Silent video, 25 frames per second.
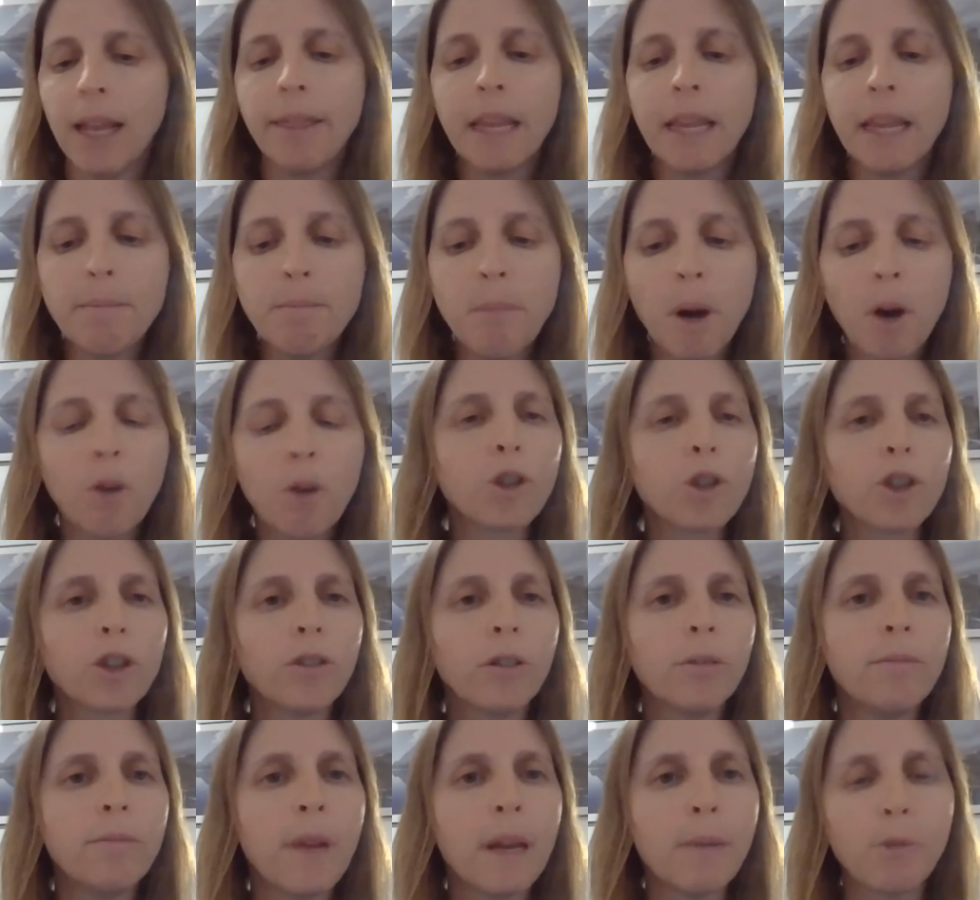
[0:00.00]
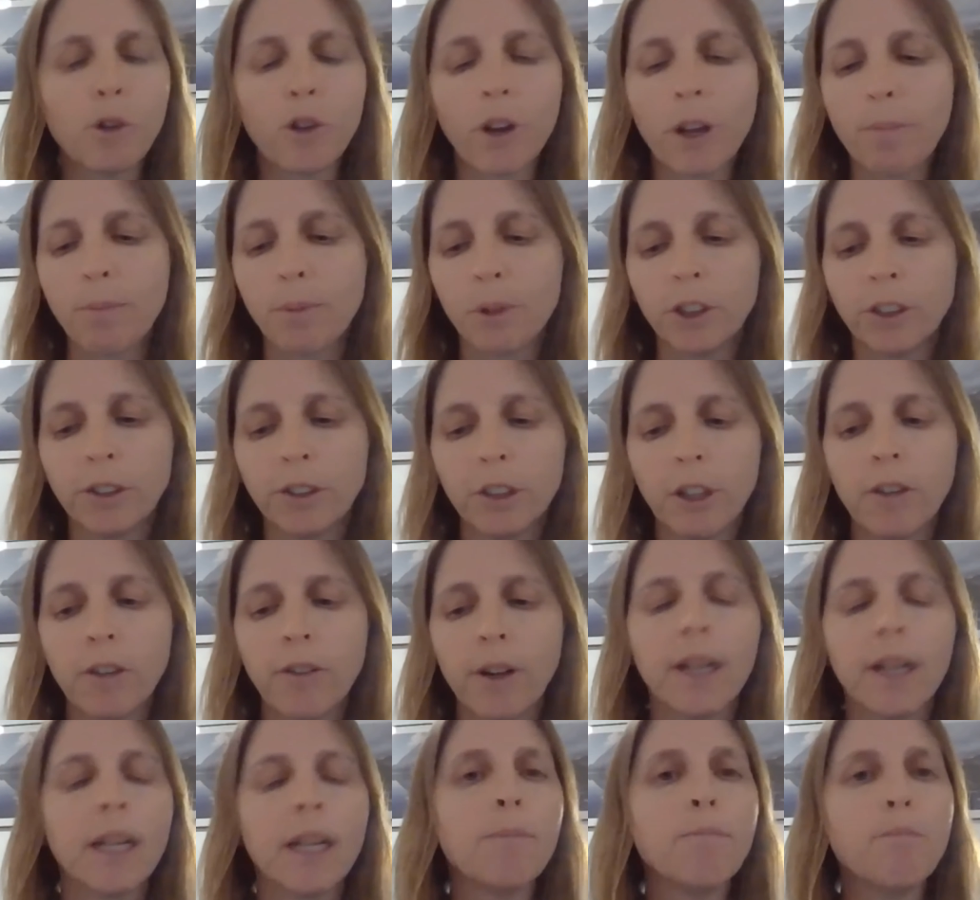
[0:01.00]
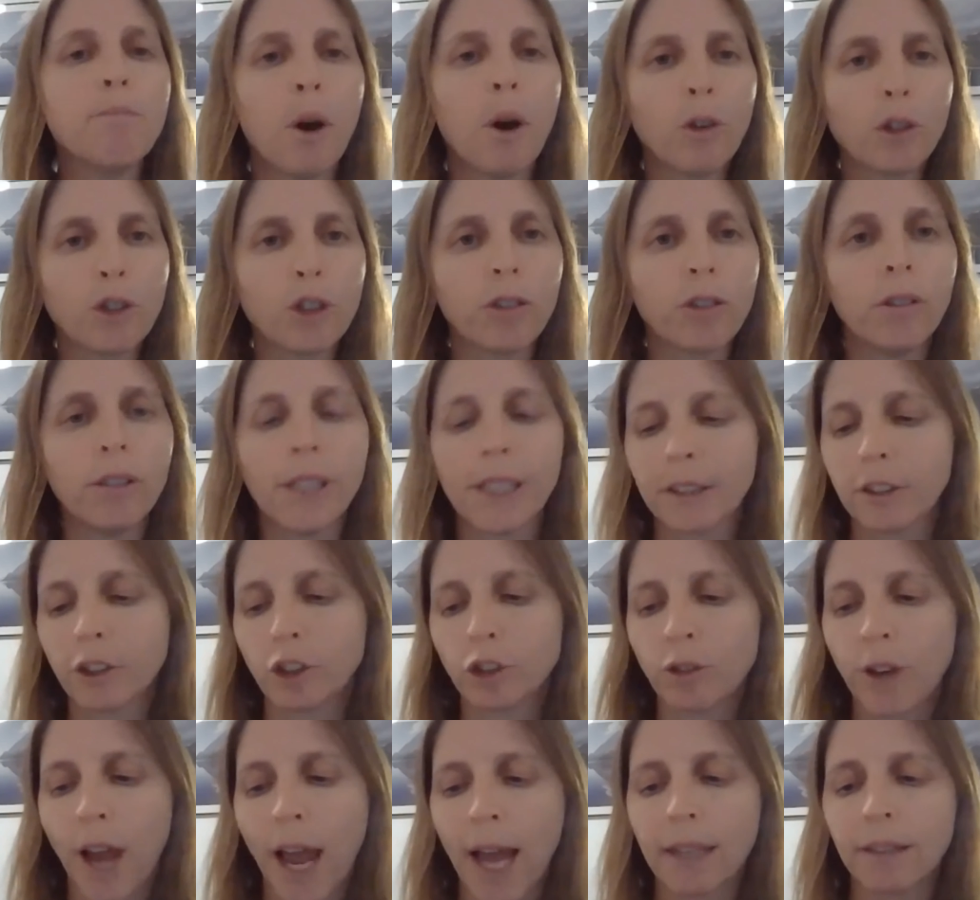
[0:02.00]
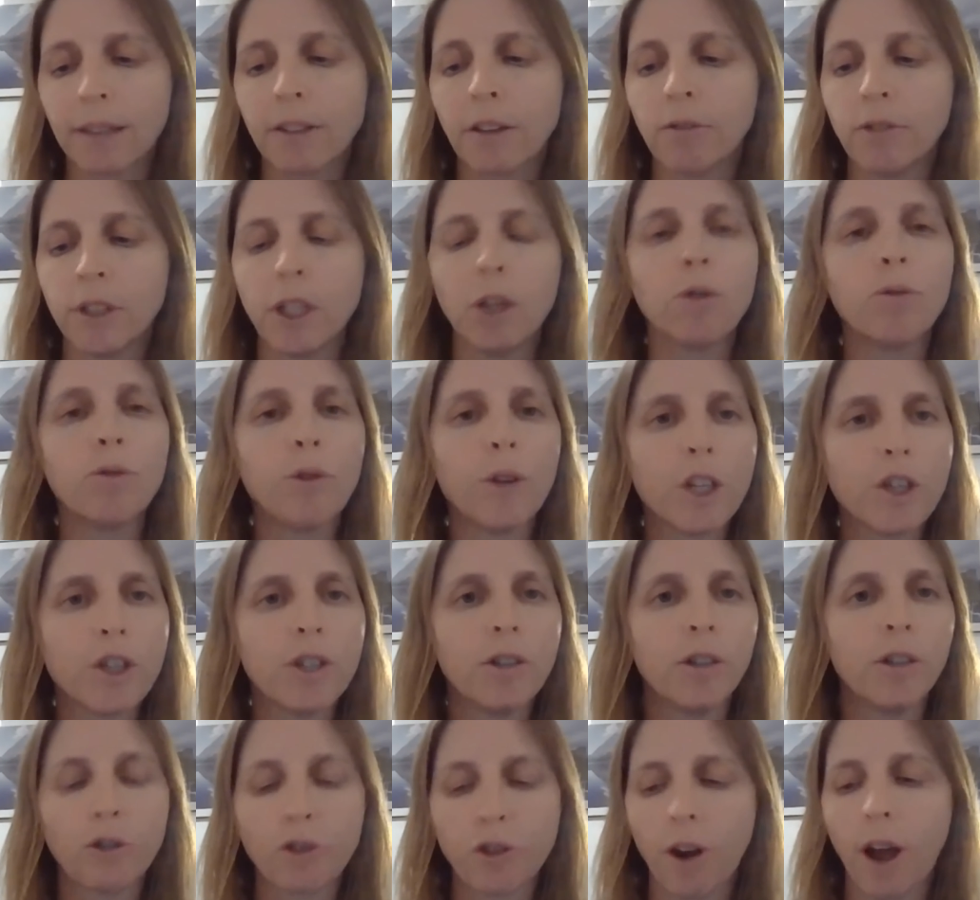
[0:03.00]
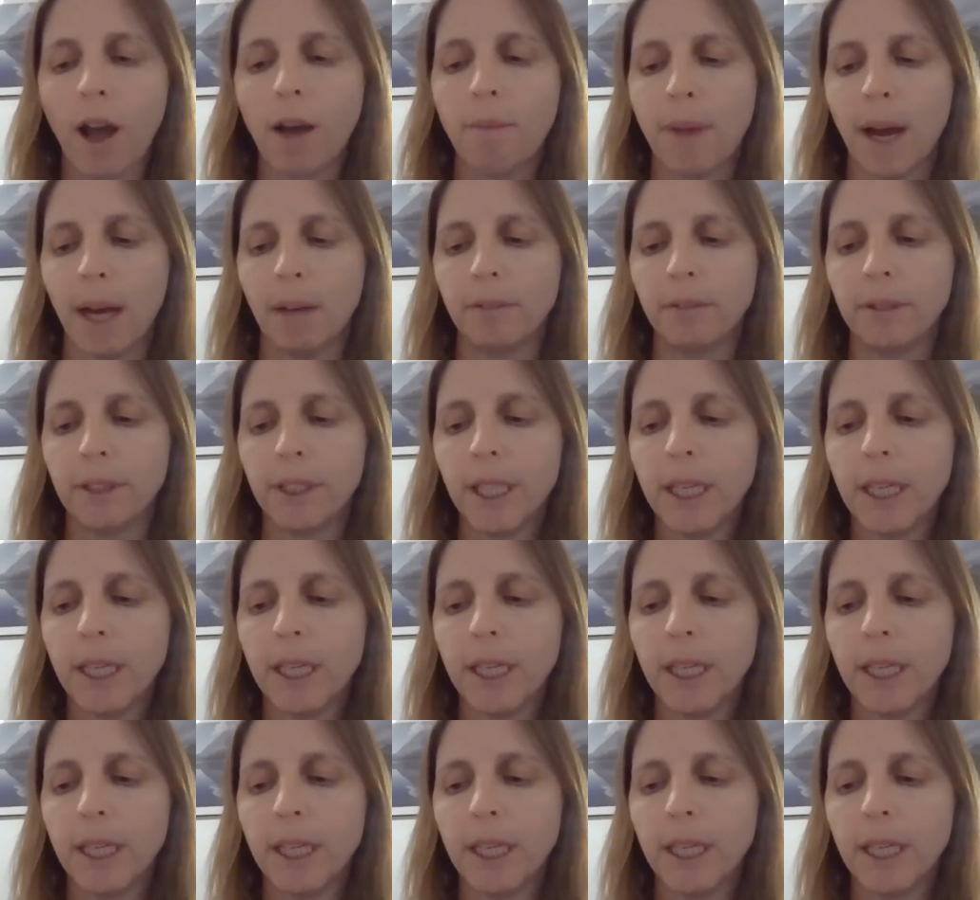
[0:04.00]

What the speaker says: The emotional memory preserves an emotional extract of the original trauma,